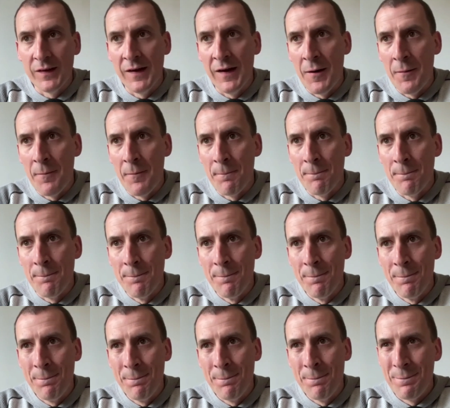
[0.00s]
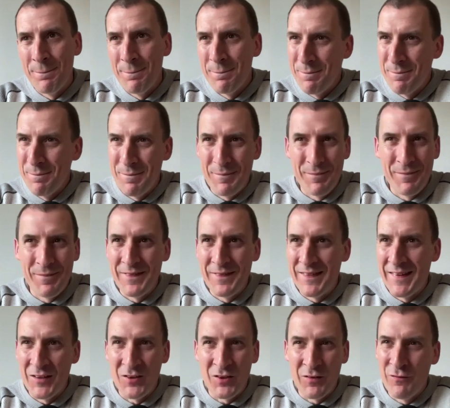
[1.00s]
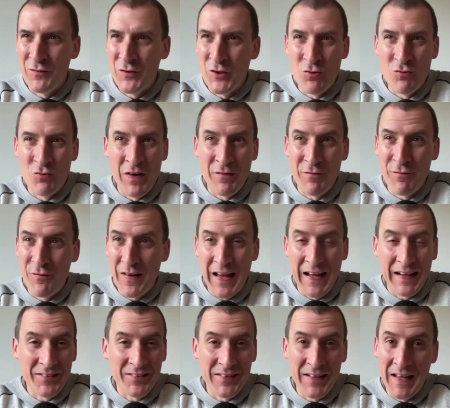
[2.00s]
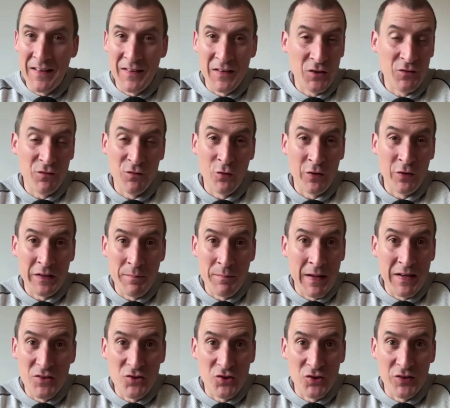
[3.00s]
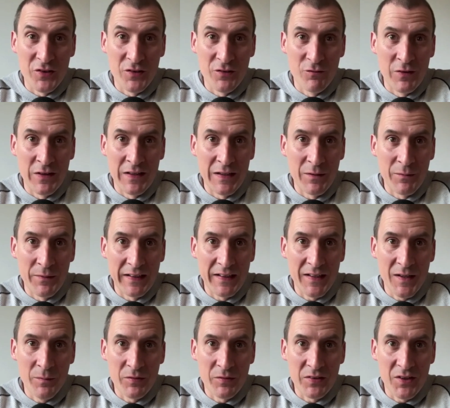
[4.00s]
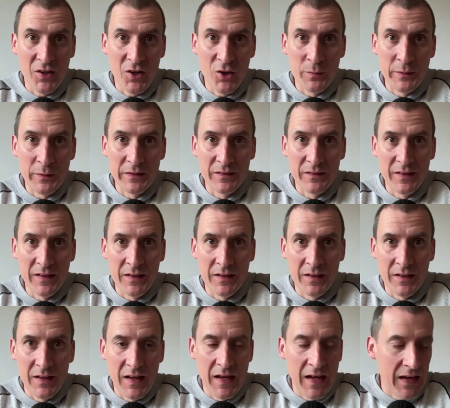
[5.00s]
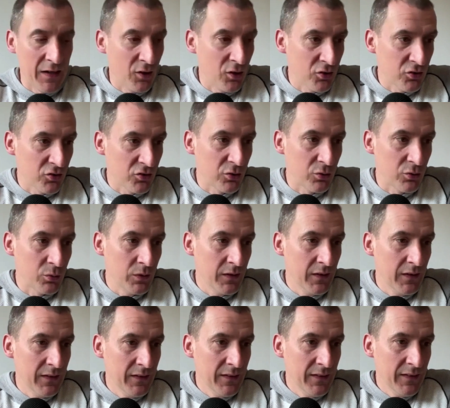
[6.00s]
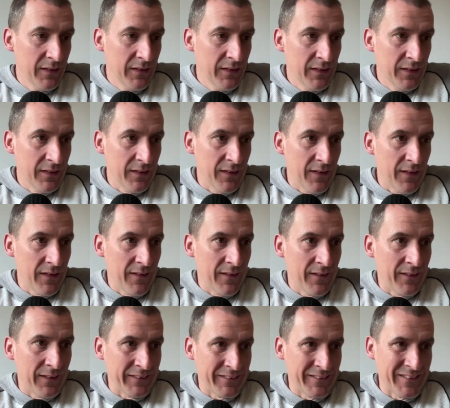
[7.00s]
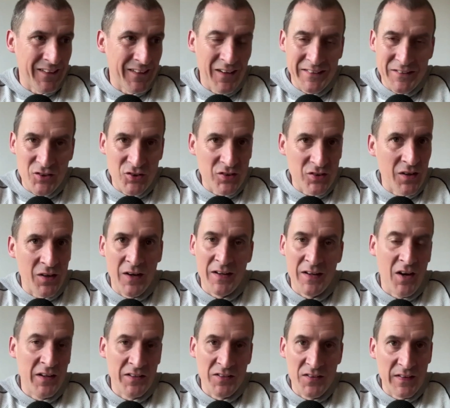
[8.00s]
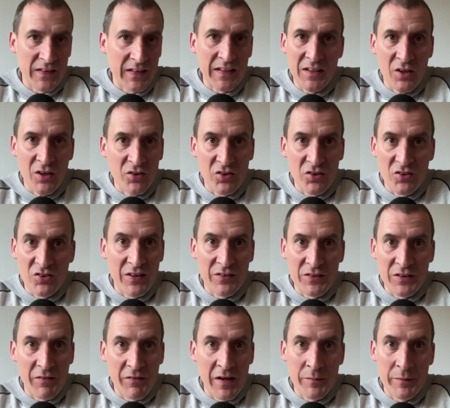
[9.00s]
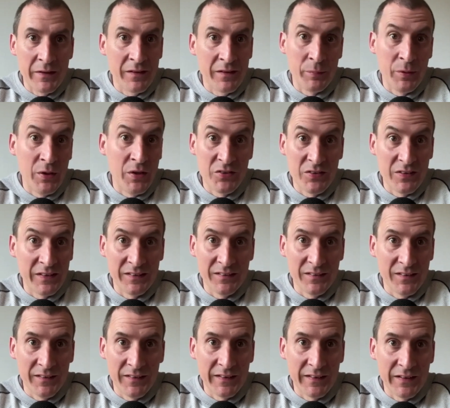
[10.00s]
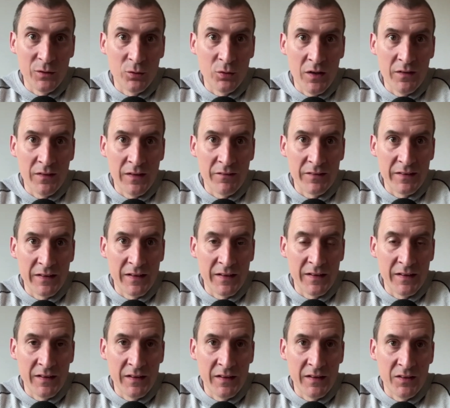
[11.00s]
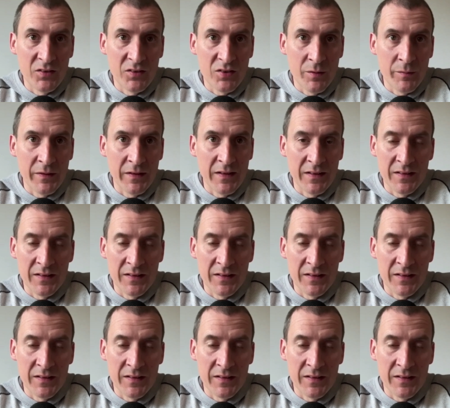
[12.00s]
There's a few red flags there that you've already mentioned, really, when it comes to Coman and Arsenal. I just don't. I just think he goes to Saudi Arabia. Personally, I think he'll go there in the summer.